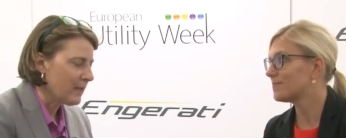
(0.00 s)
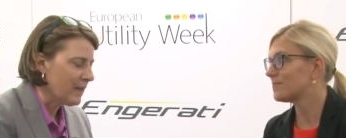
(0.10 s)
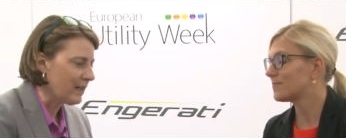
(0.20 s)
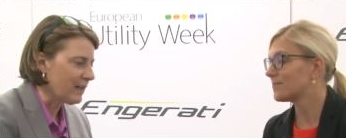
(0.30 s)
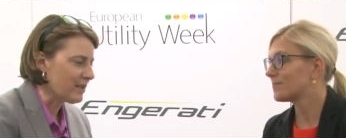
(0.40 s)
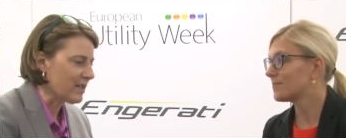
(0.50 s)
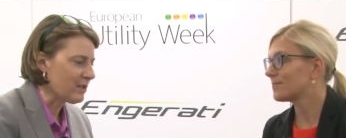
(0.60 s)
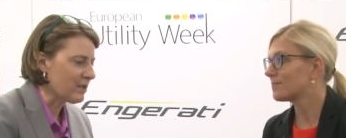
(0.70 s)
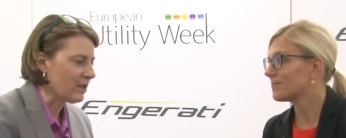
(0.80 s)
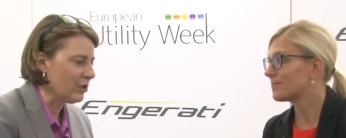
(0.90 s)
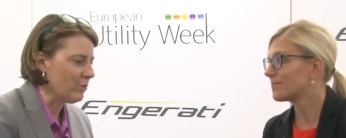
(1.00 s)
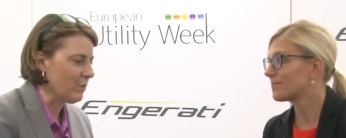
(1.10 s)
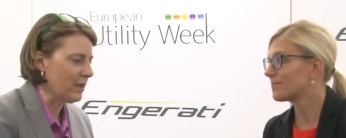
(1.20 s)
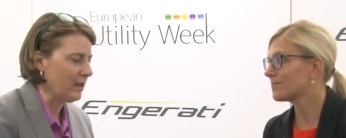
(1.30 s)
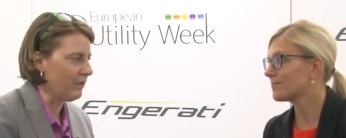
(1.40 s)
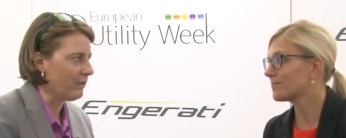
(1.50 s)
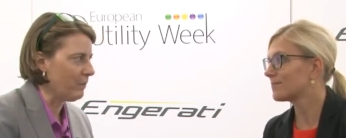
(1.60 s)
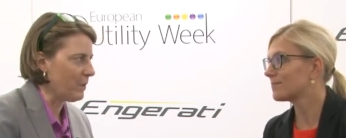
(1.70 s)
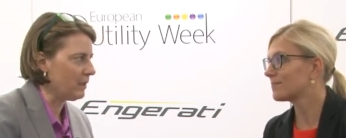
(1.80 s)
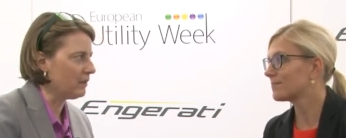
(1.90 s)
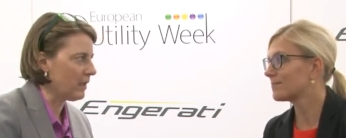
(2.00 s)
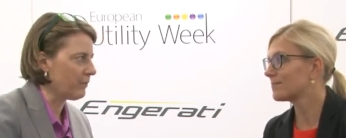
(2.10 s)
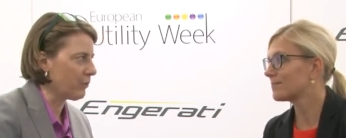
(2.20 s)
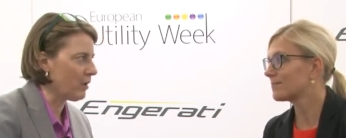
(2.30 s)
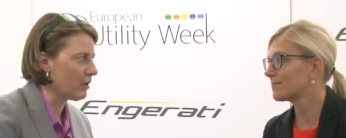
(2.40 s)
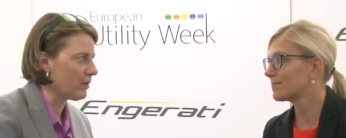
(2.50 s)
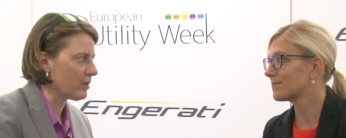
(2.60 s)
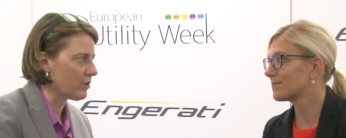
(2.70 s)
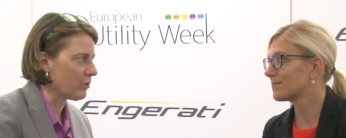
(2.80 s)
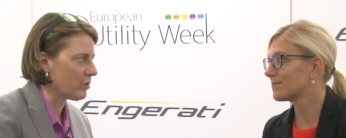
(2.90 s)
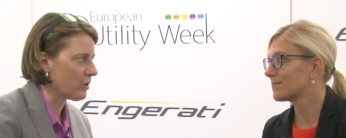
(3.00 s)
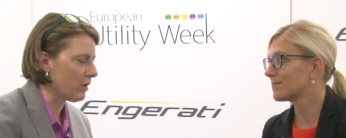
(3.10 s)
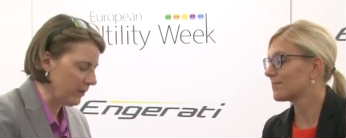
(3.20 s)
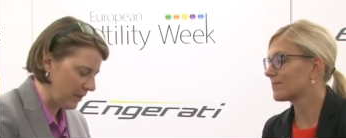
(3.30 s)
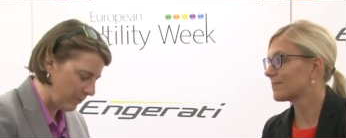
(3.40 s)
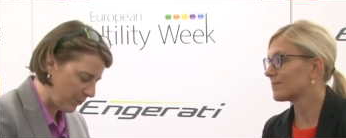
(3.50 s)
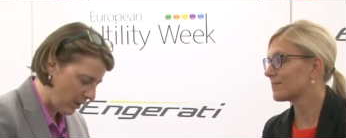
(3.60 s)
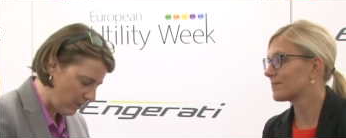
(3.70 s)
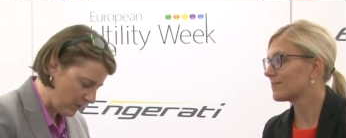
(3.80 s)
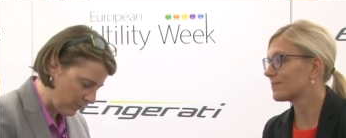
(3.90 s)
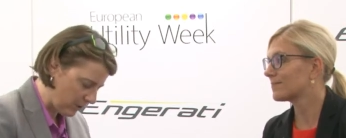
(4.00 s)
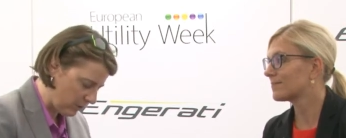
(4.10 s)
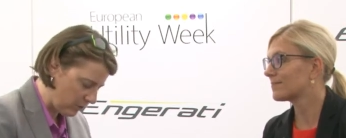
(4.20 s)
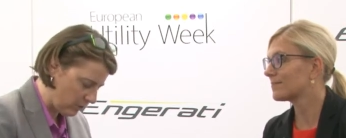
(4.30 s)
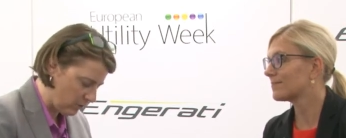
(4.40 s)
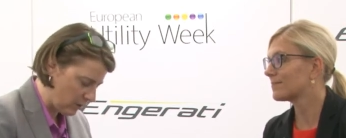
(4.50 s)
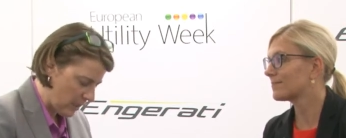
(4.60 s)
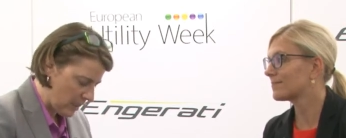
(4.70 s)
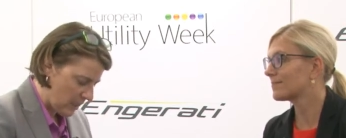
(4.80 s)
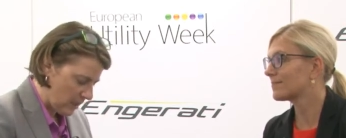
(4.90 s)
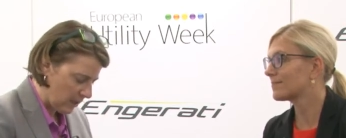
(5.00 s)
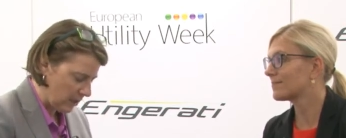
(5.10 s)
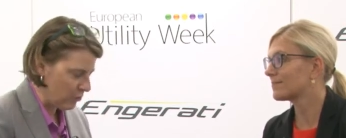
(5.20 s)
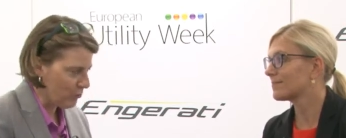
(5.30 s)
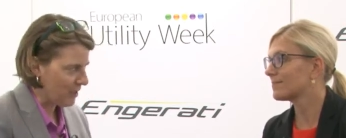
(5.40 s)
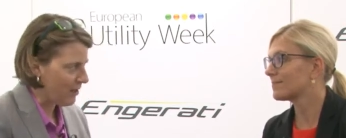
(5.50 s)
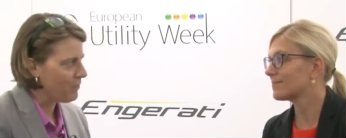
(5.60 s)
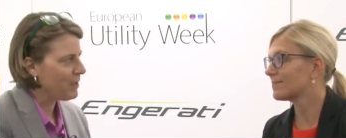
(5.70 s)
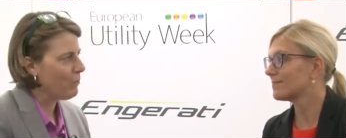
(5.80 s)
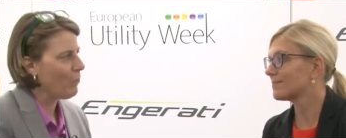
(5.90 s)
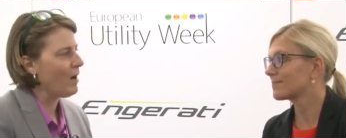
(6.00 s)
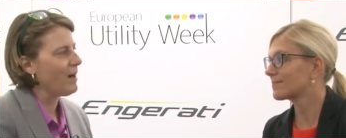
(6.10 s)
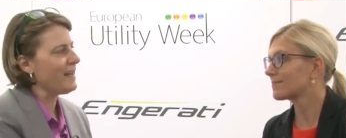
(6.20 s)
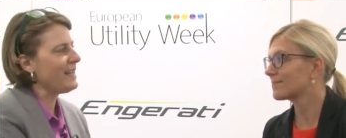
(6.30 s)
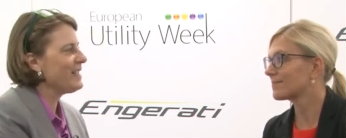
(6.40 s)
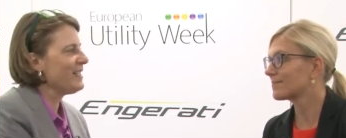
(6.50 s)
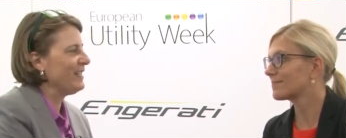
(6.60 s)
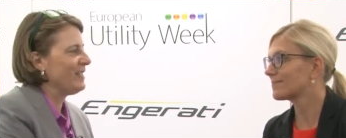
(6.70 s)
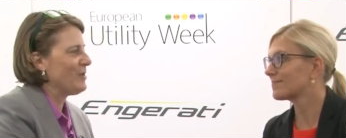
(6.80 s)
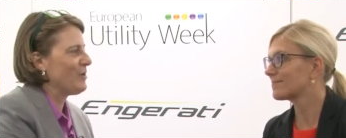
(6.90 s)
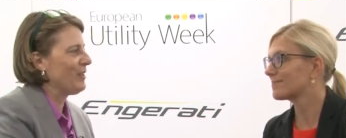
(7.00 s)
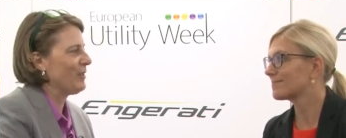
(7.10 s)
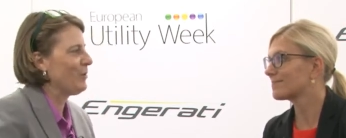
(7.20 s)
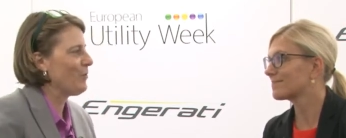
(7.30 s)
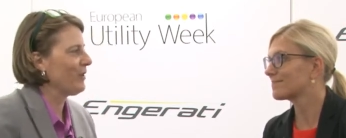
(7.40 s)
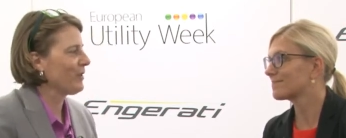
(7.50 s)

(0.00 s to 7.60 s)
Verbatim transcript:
Speaker 1: uh, it sounds like you might have made a lot of progress towards solving that problem. Can you, can you tell me why you think you won